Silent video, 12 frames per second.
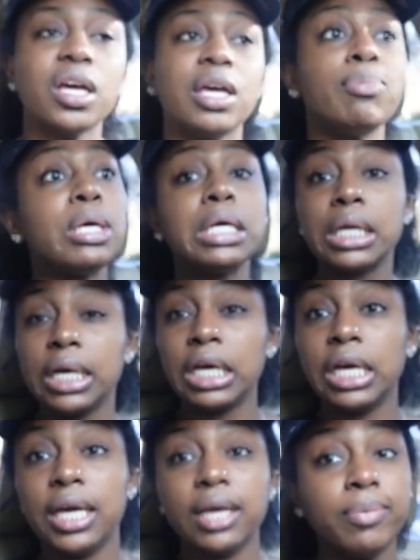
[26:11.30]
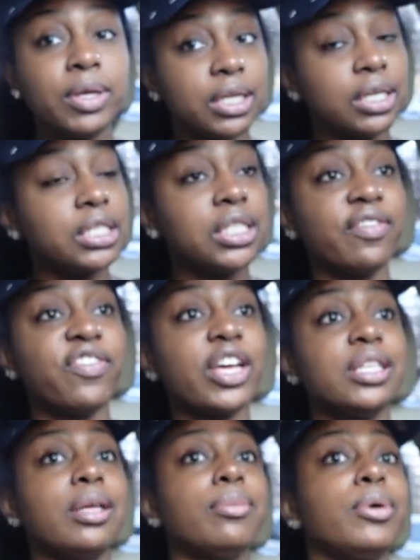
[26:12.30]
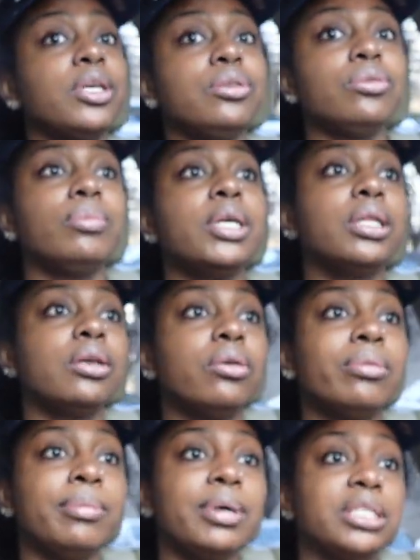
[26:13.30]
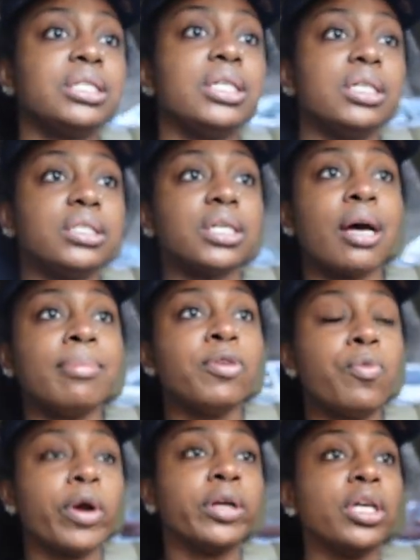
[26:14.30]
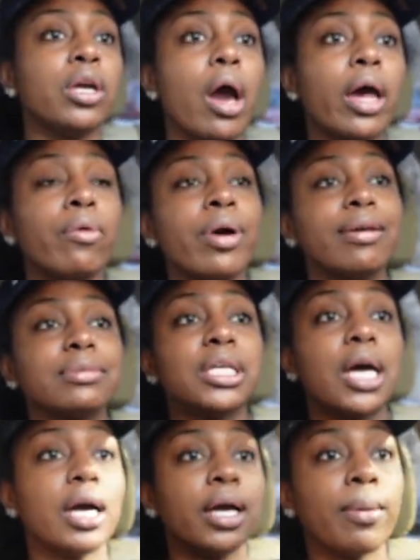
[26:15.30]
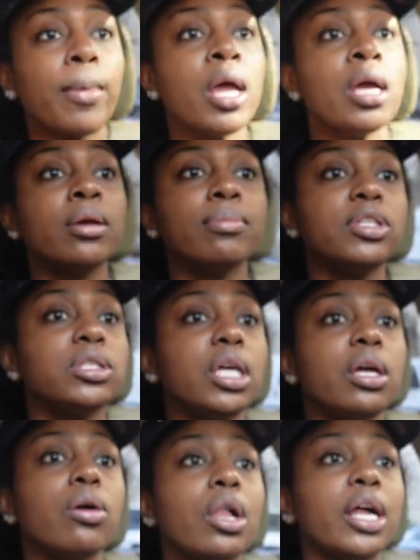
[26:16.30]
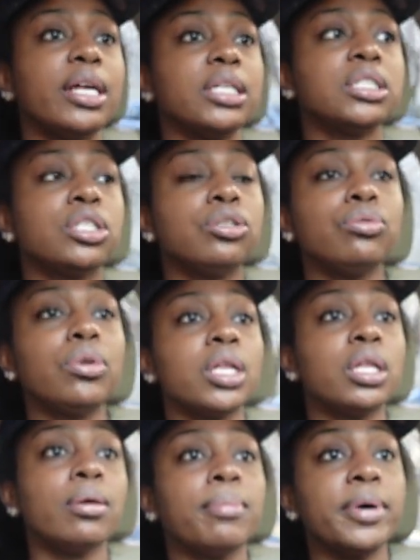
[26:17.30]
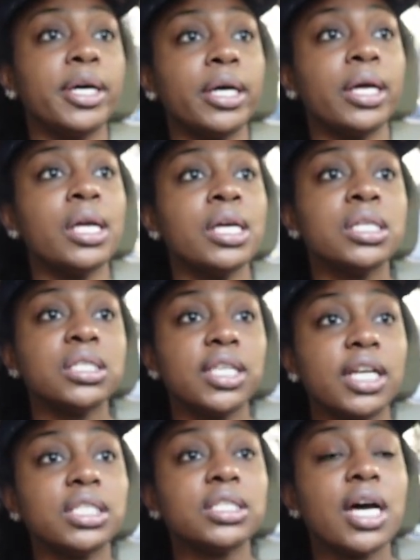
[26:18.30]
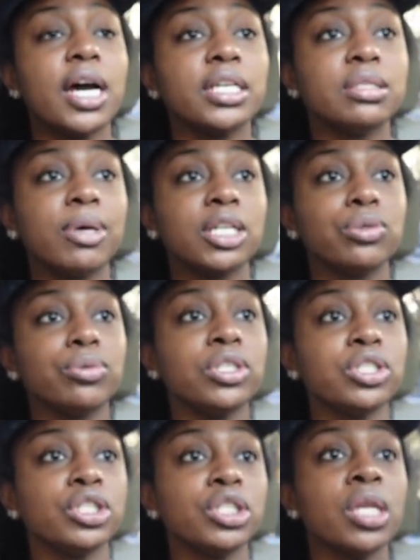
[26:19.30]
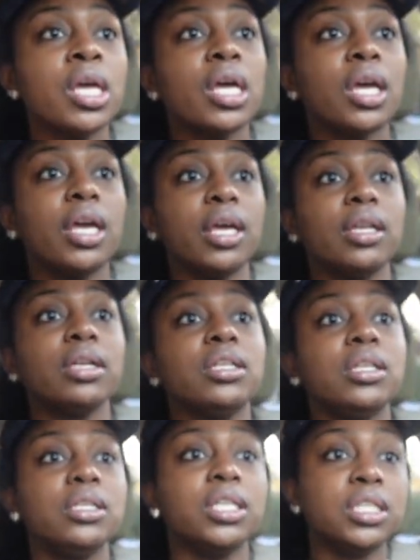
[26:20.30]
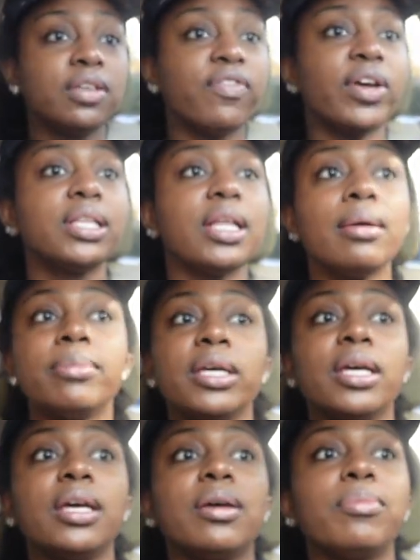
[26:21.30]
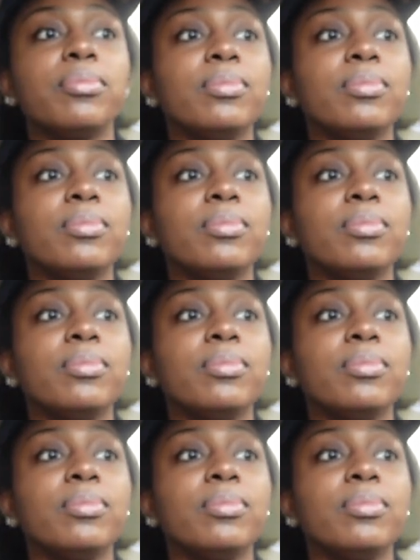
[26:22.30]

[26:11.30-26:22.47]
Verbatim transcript: It be clean, it be disinfected, but do be a little bit messy because I be working, I don't have time between clients to do nothing but sanitize my tweezers and disinfect that bed.